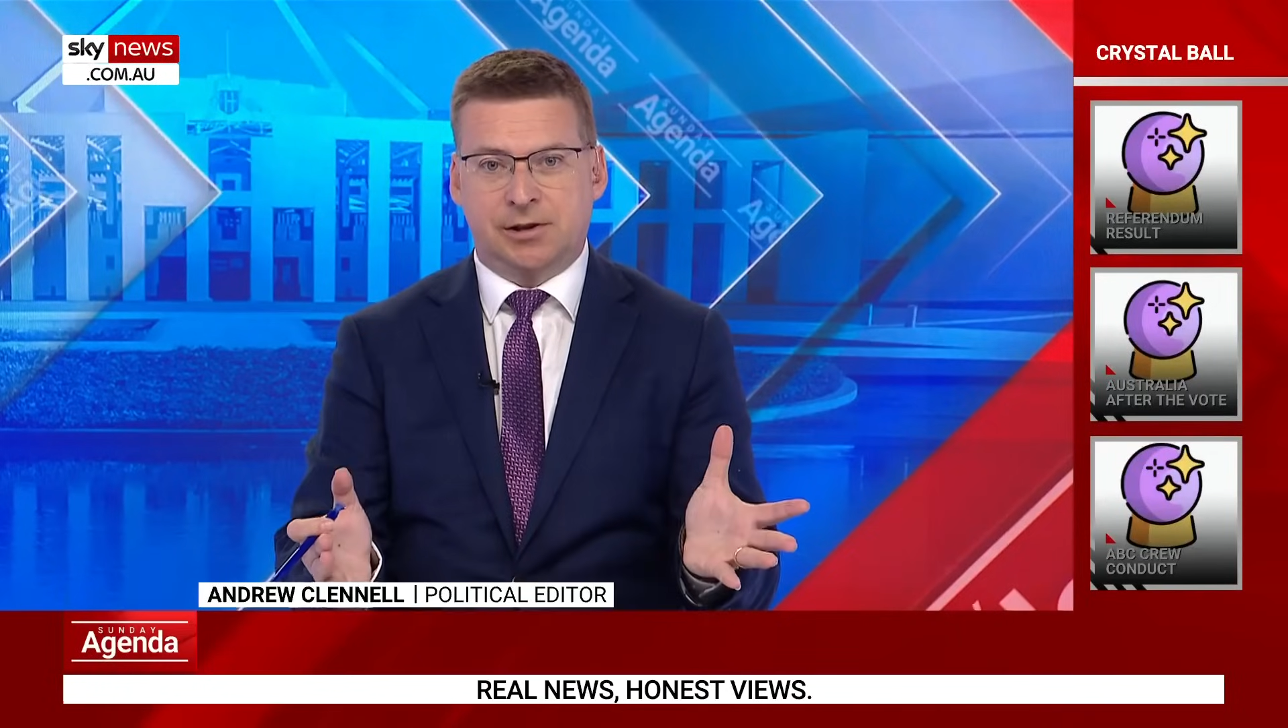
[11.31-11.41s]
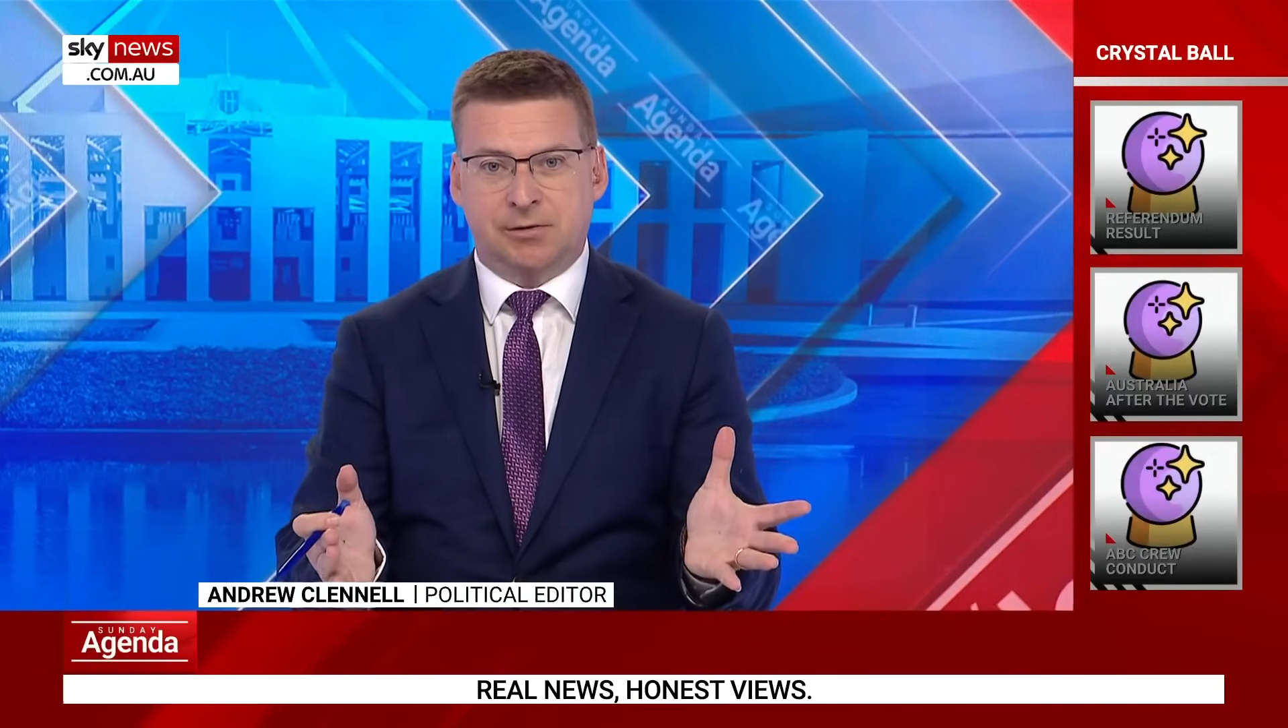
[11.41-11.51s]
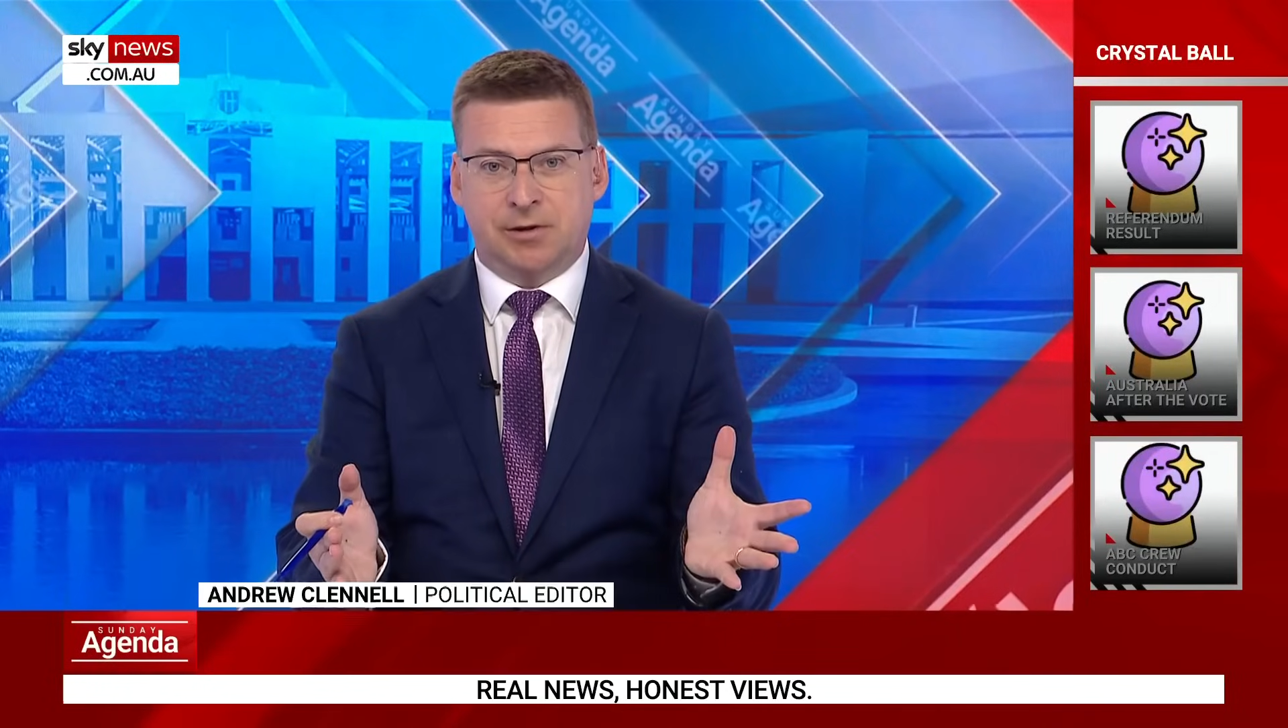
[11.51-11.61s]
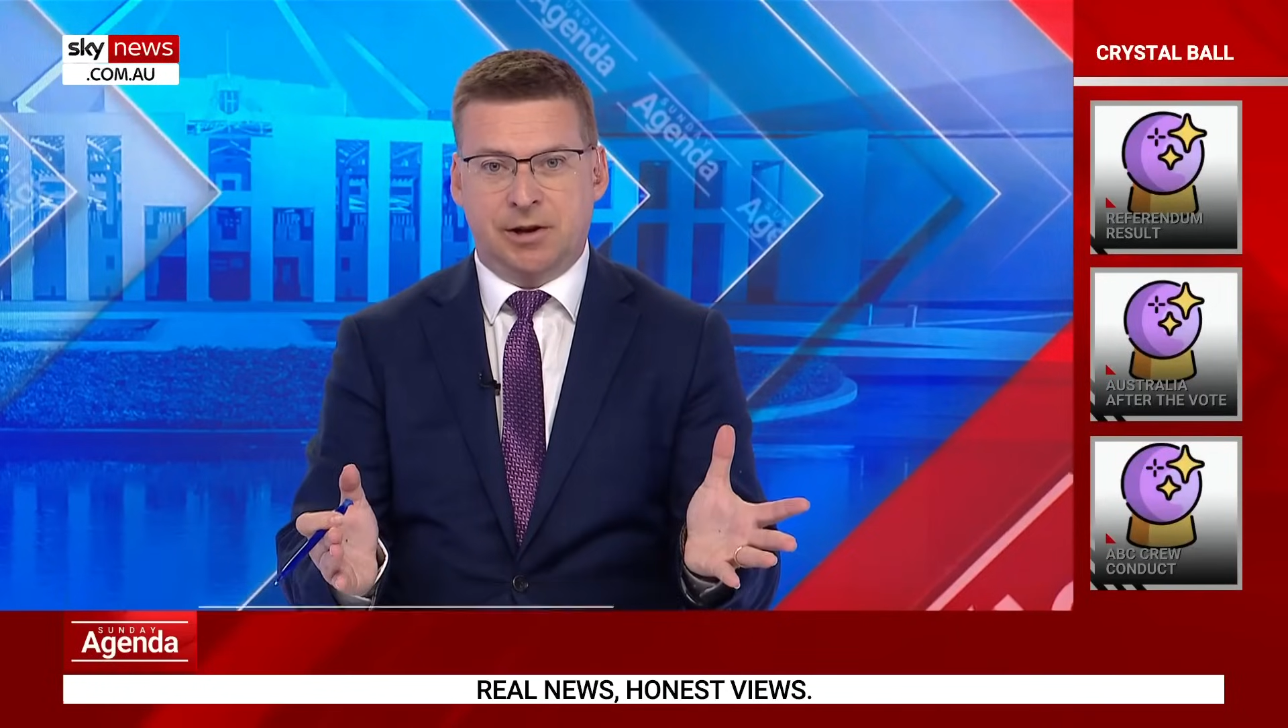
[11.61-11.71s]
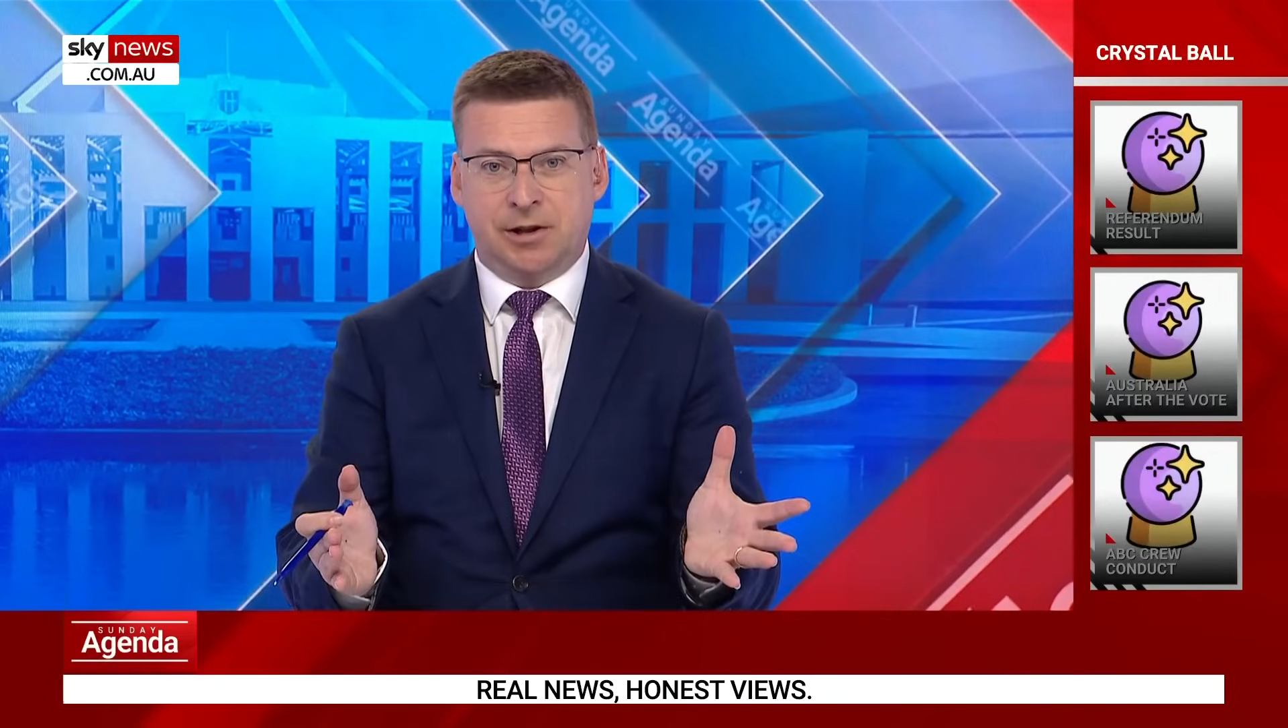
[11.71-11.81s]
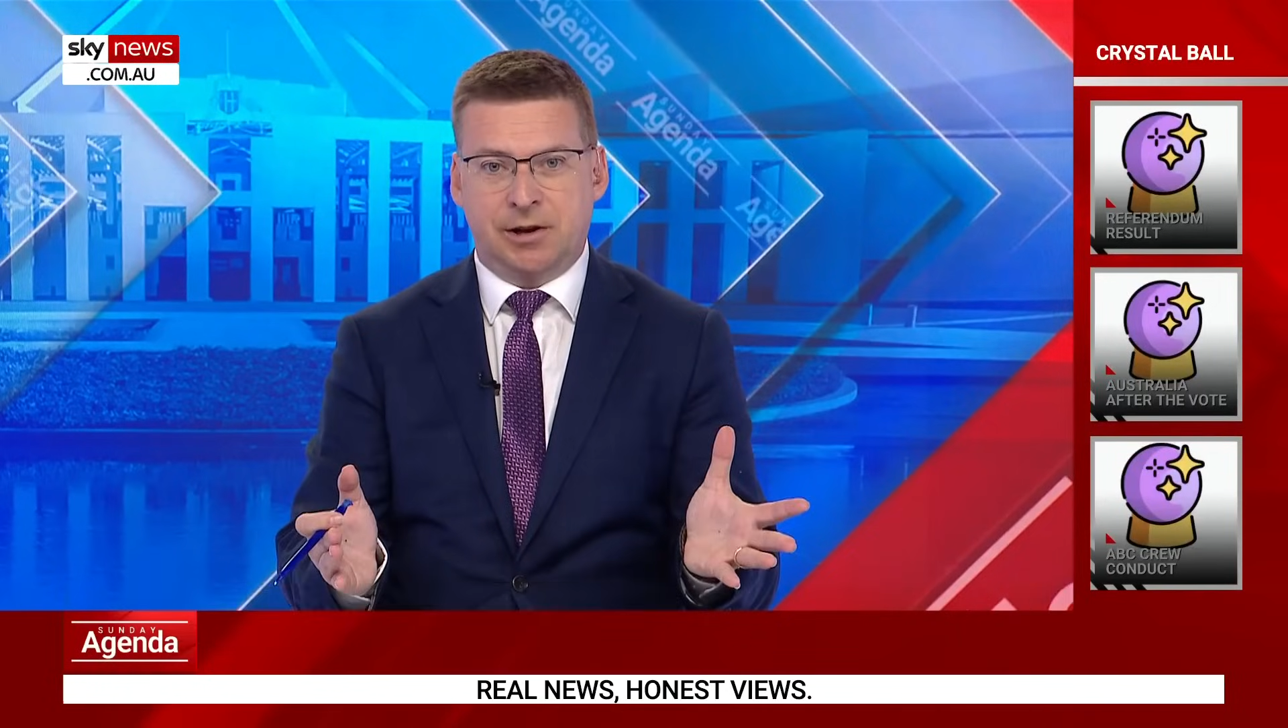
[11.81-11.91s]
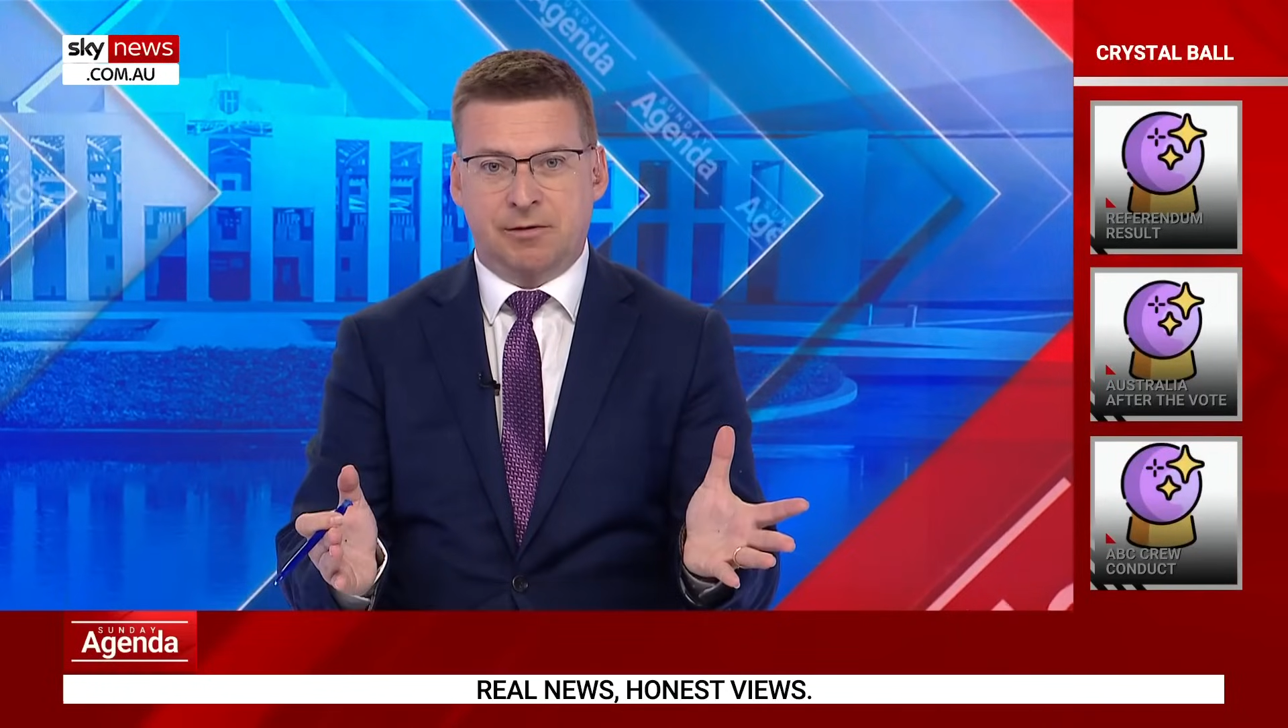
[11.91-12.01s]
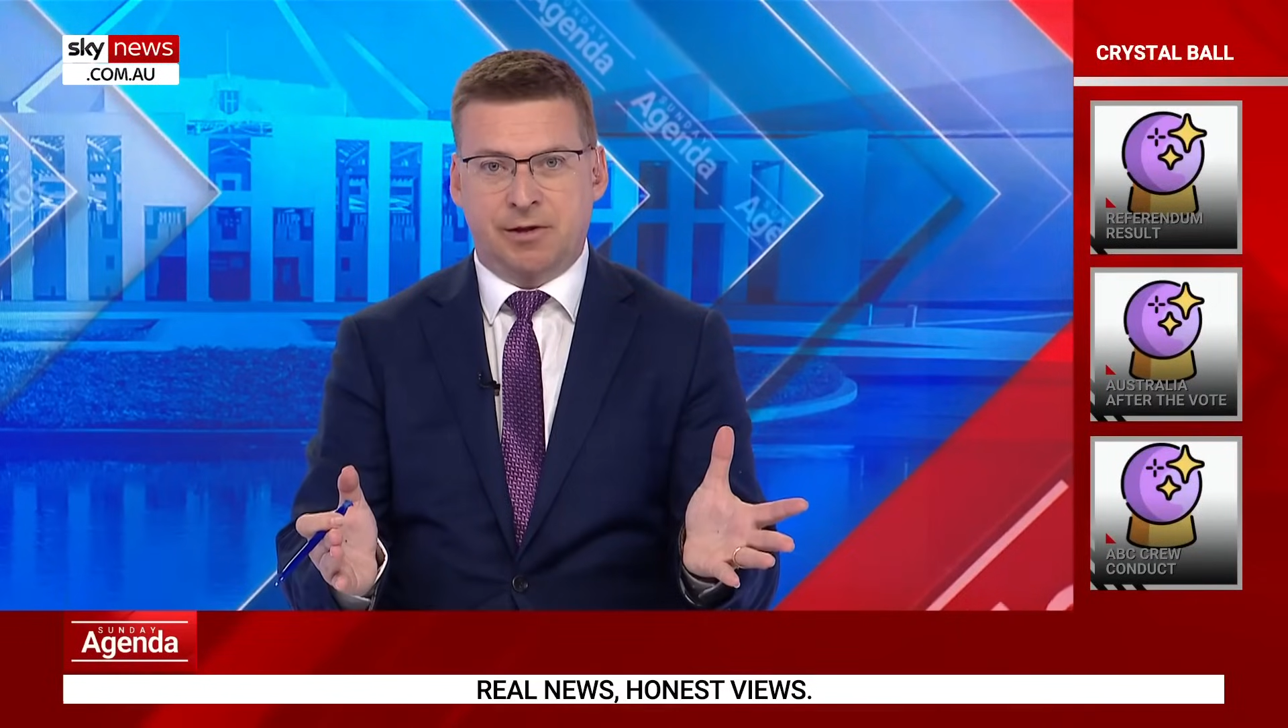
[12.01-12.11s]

to it earlier